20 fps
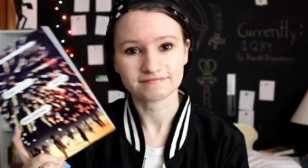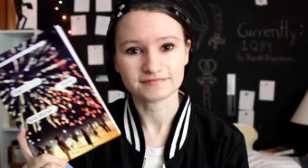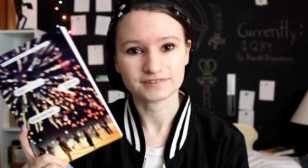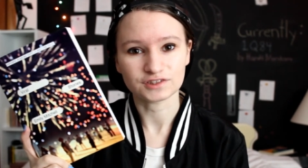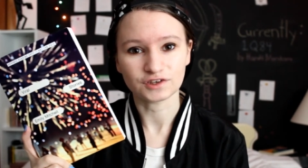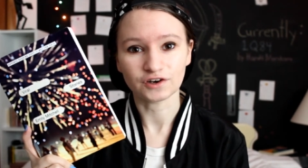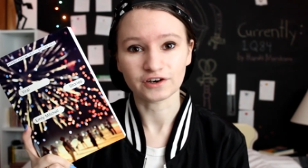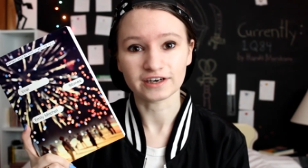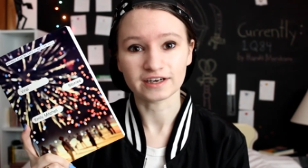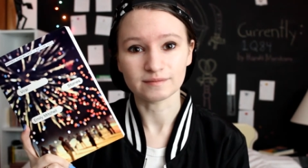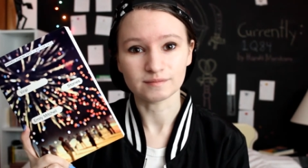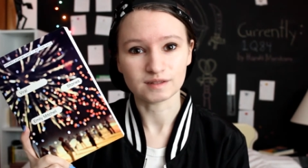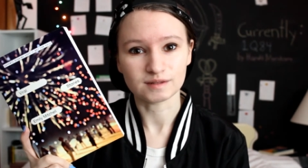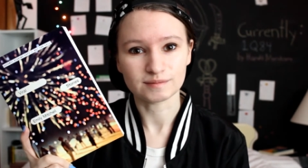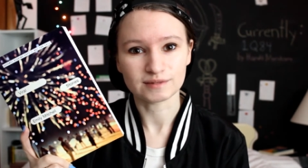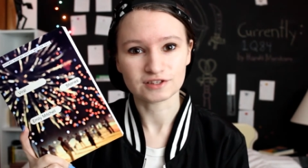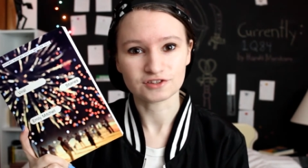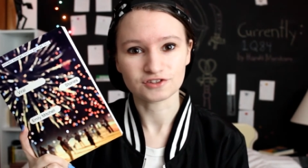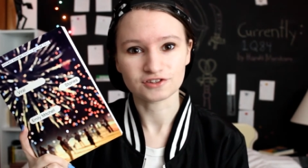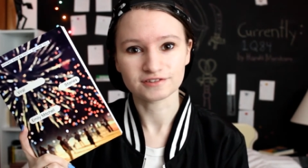Sorry, Emily
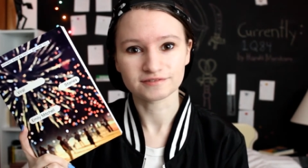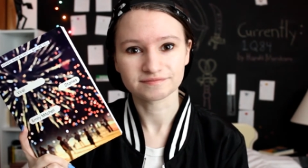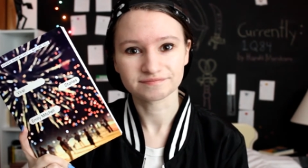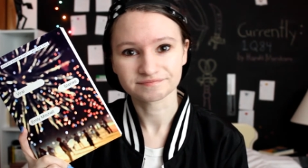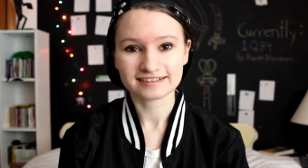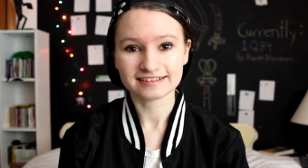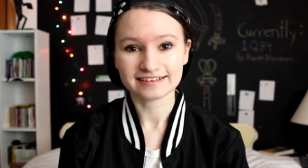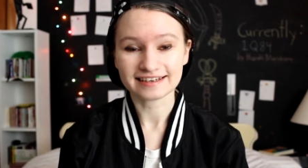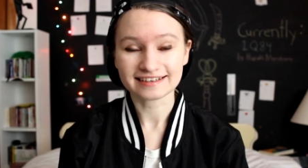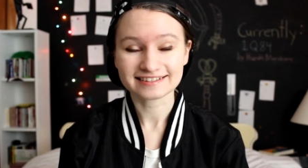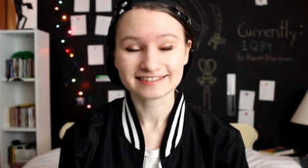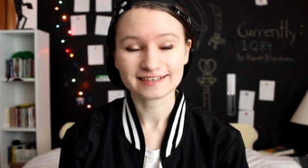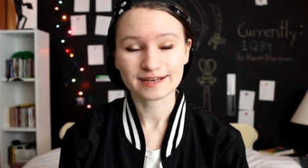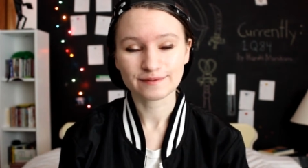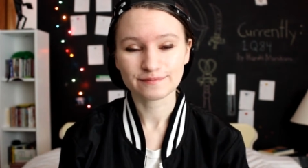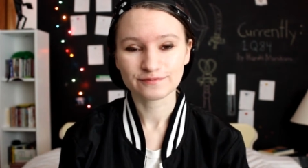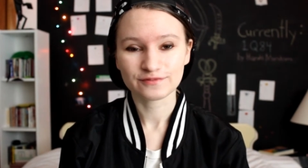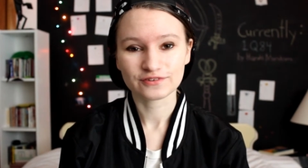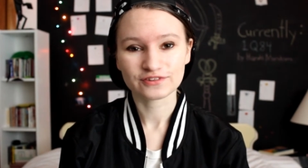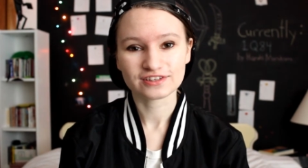Mitchell. Next
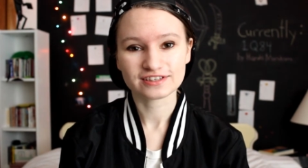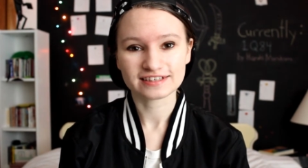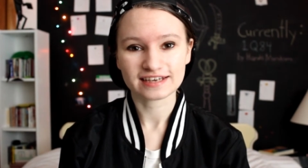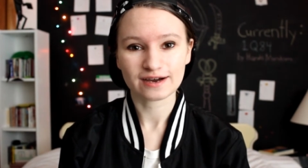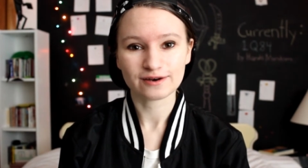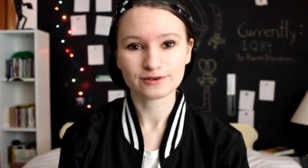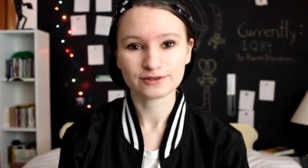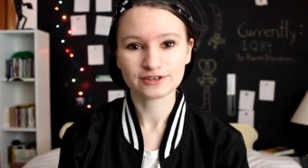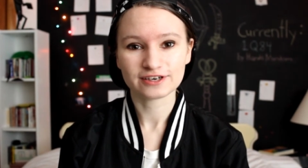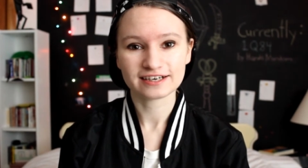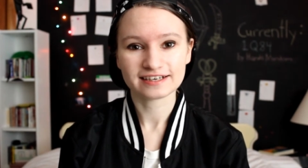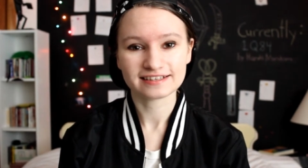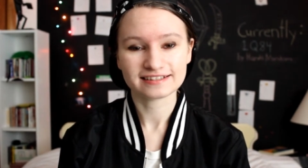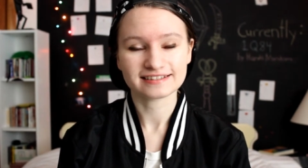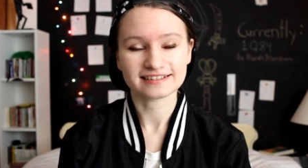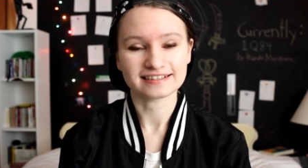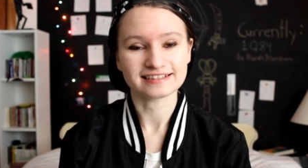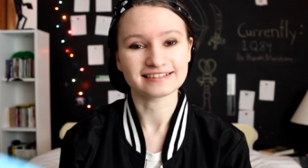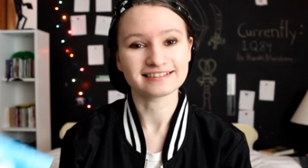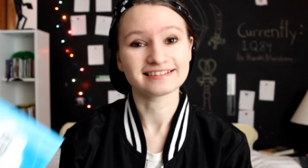up for the
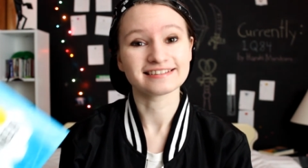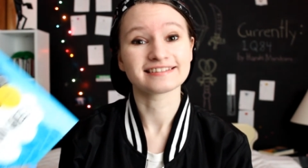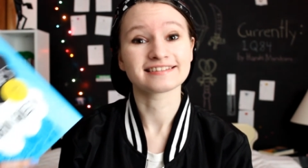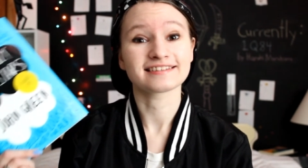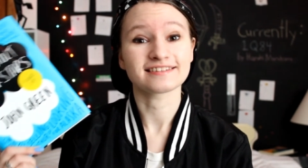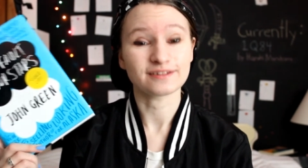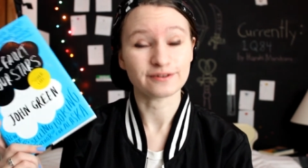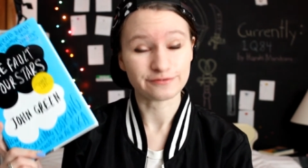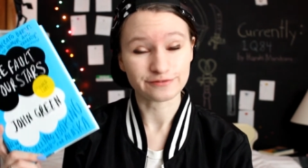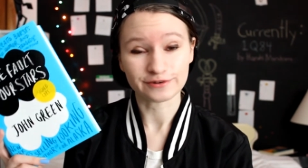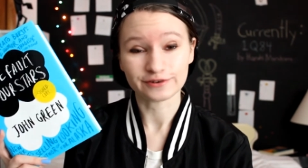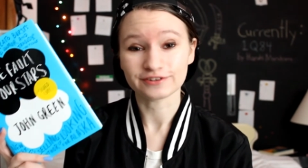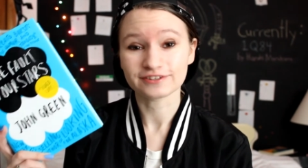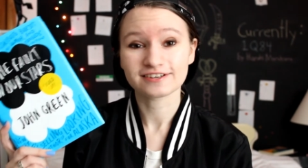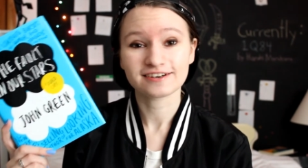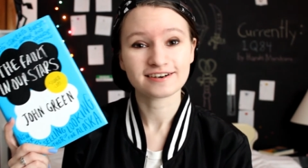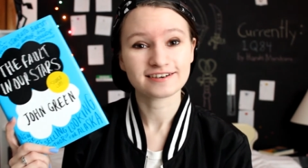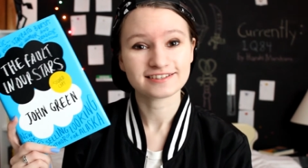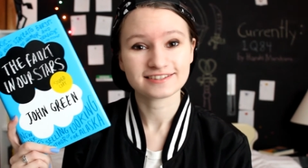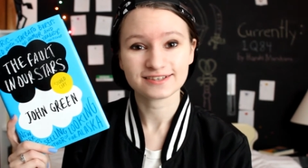downgrades is The Fault
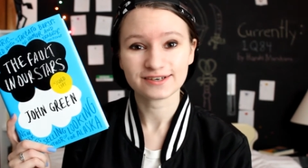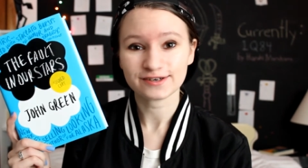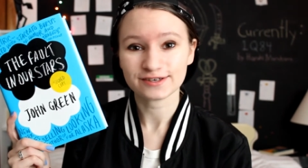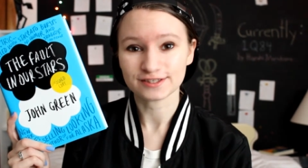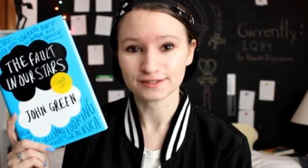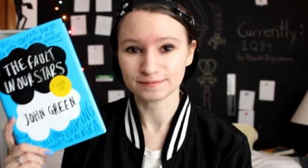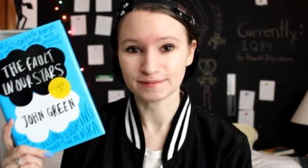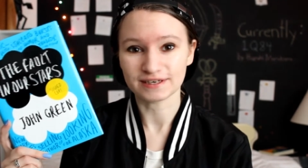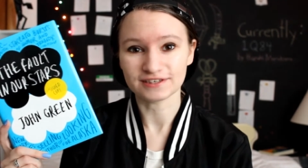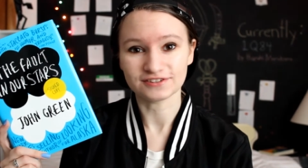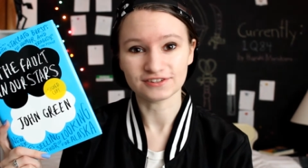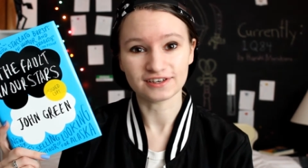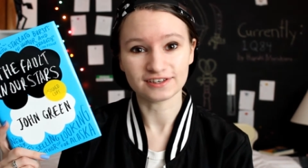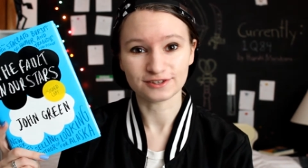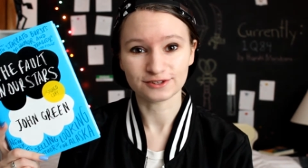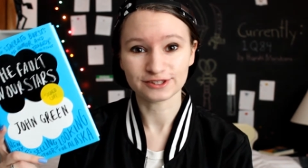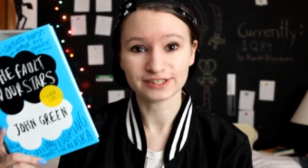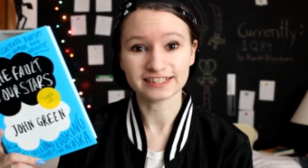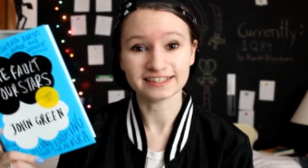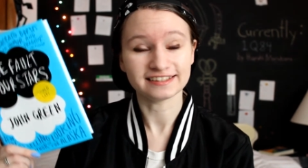in Our Stars by John
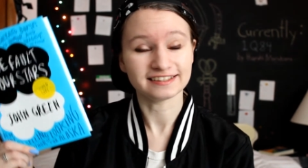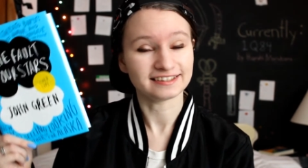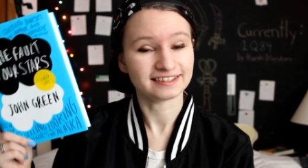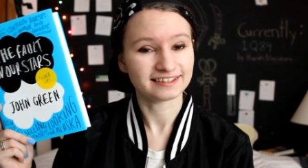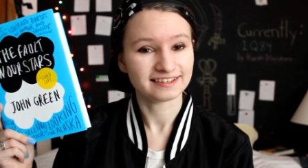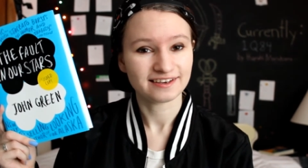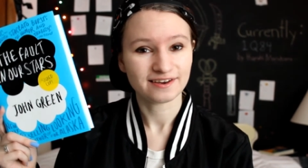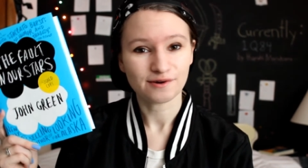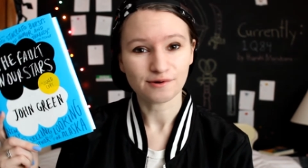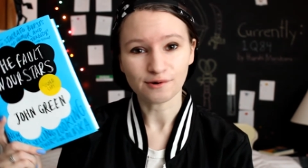Green.